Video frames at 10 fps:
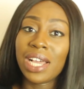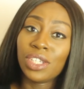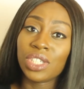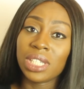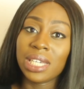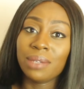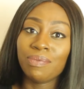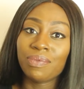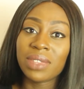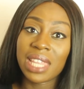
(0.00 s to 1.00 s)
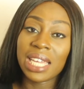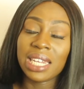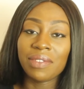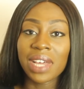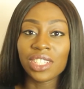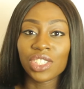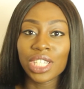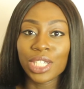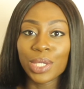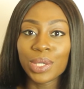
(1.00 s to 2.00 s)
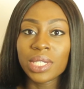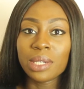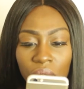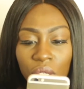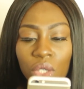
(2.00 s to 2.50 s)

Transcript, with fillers: actually, they never actually used.